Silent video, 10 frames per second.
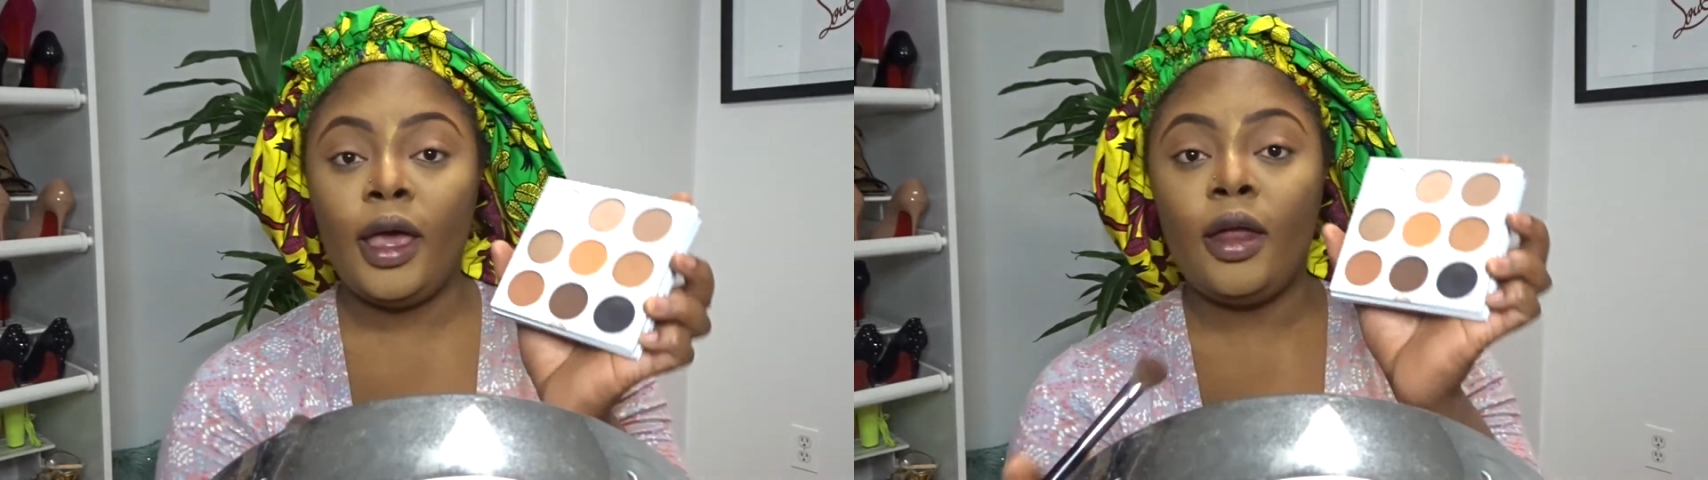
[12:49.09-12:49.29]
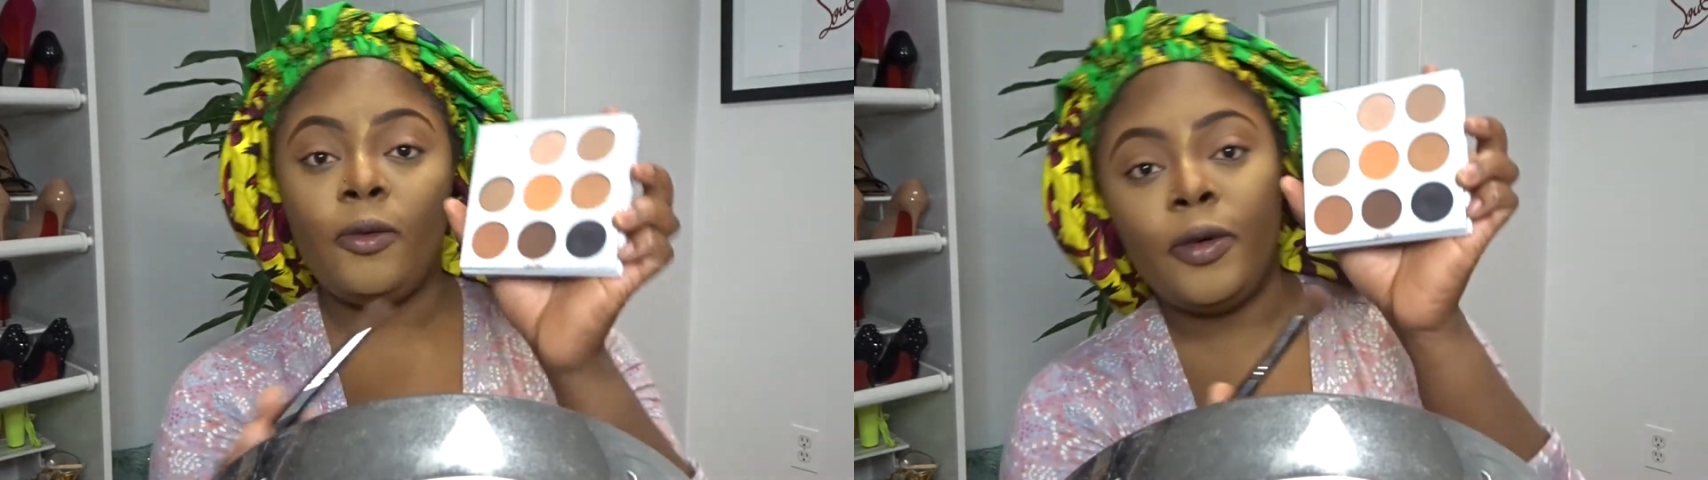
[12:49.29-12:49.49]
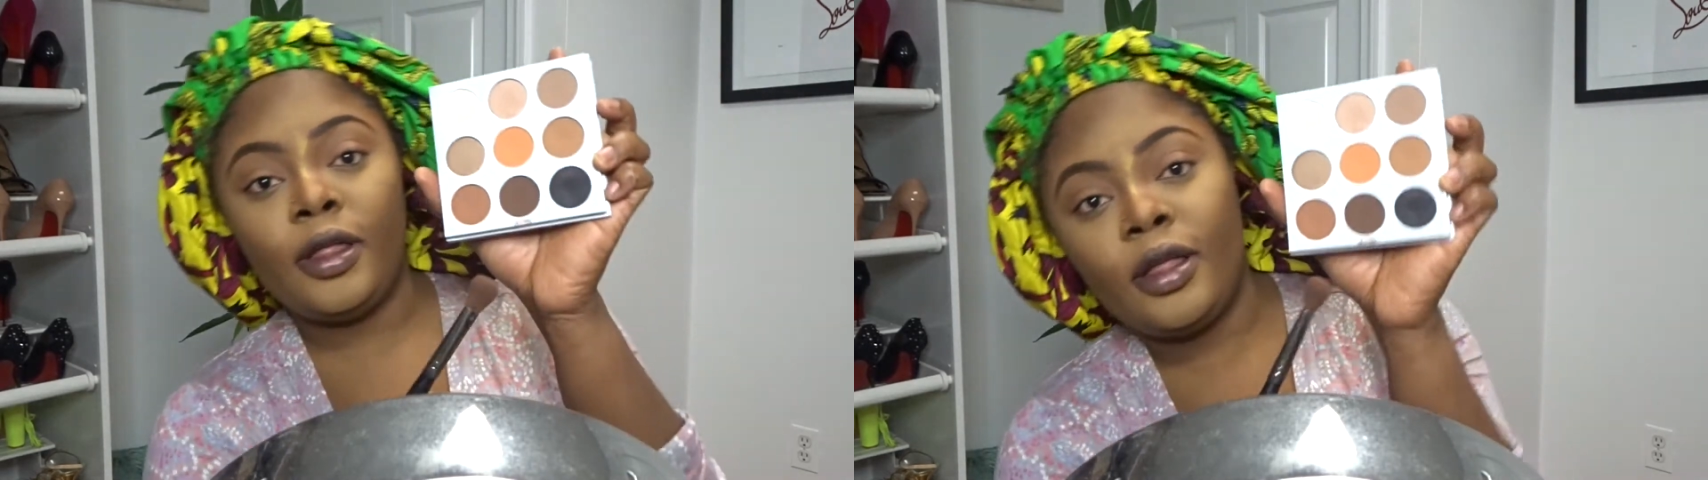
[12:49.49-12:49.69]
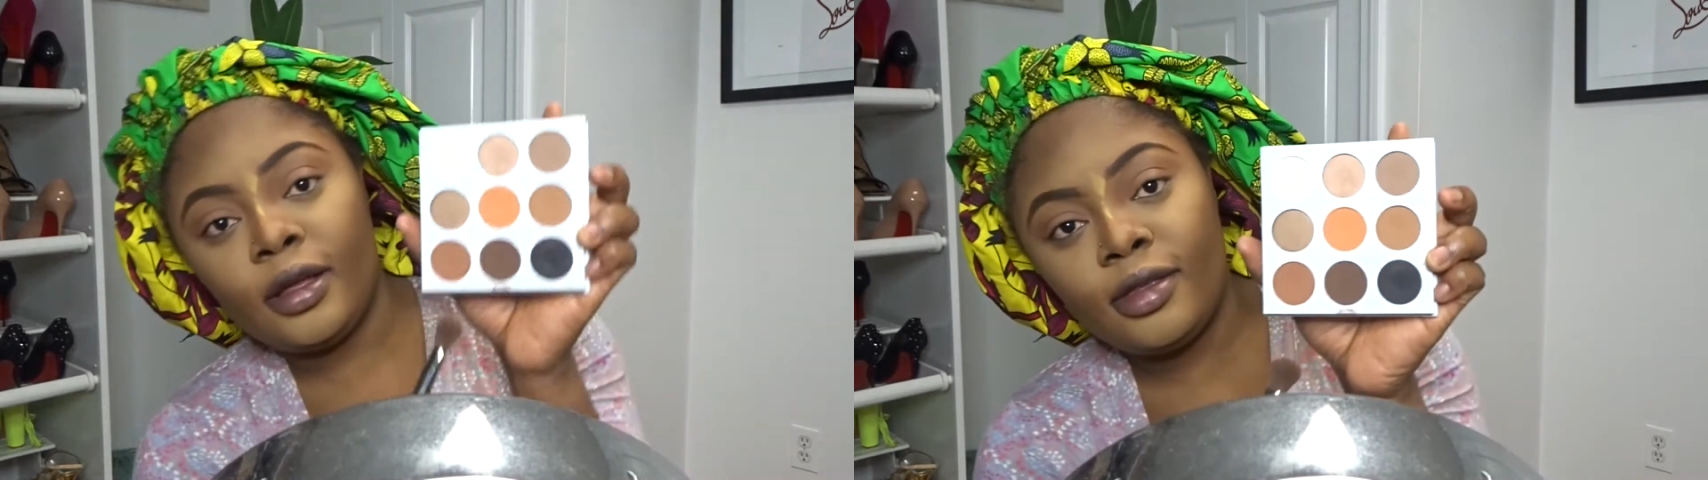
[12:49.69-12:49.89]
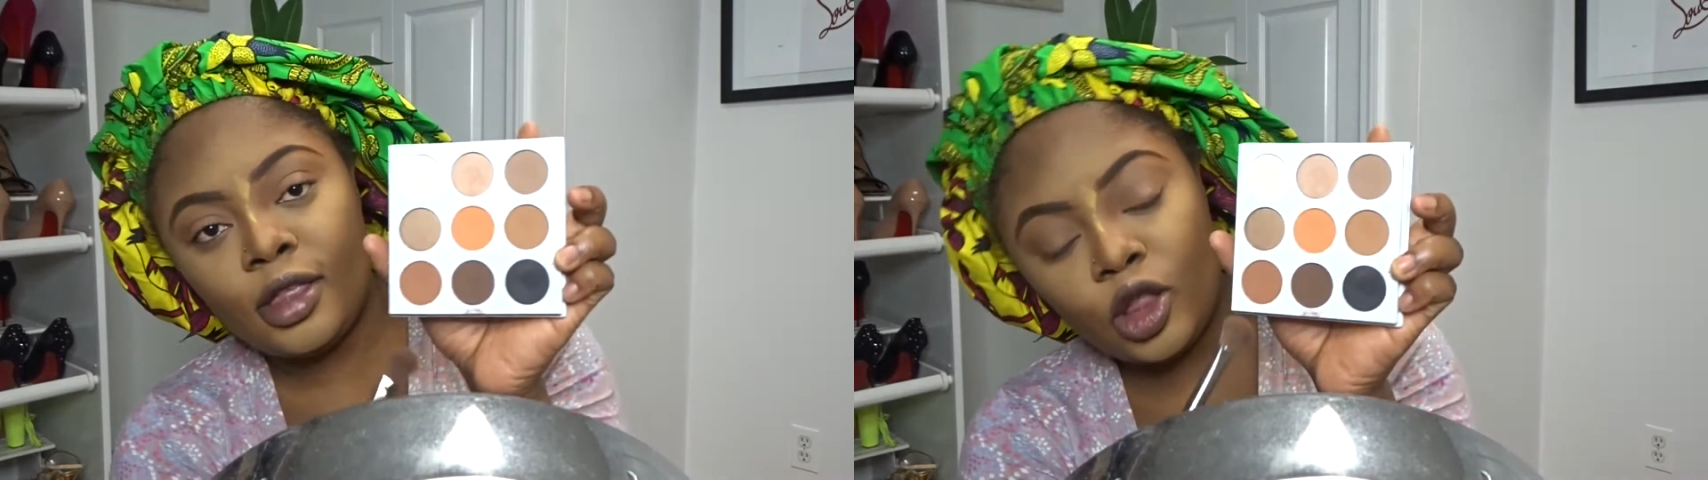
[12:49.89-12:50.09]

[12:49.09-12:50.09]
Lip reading: in with this